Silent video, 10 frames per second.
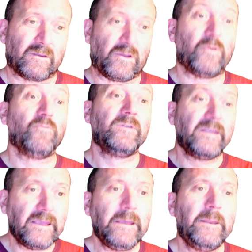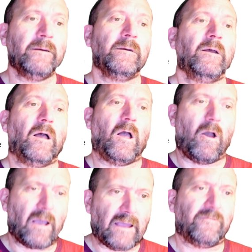you need
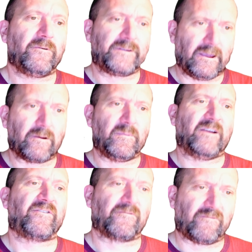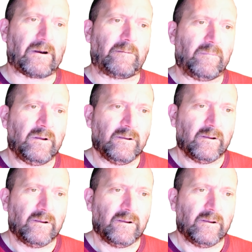100 gigabytes of RAM